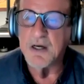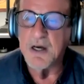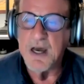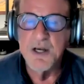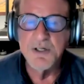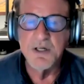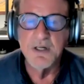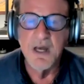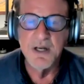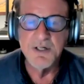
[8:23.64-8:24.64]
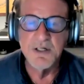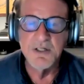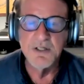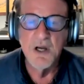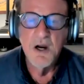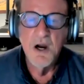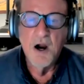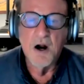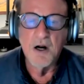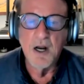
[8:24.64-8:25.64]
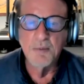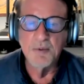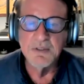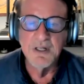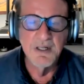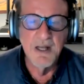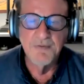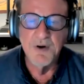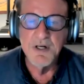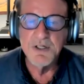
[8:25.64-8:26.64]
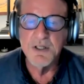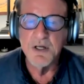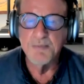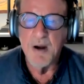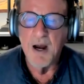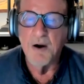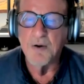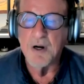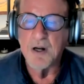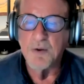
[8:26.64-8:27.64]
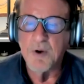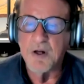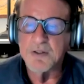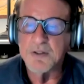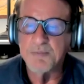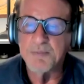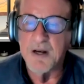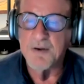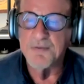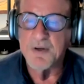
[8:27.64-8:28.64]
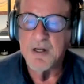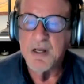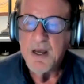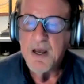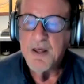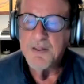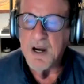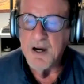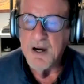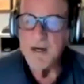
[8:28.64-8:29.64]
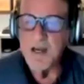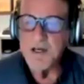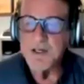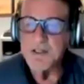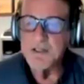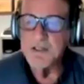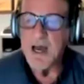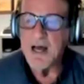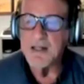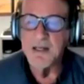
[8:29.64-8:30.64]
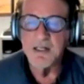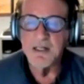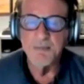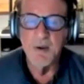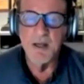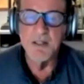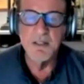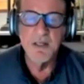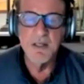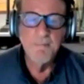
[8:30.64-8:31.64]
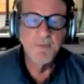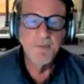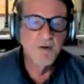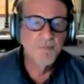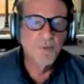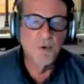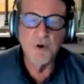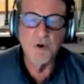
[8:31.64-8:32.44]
Asian nations are able to leverage their power and wealth to benefit their nations at the expense of poorer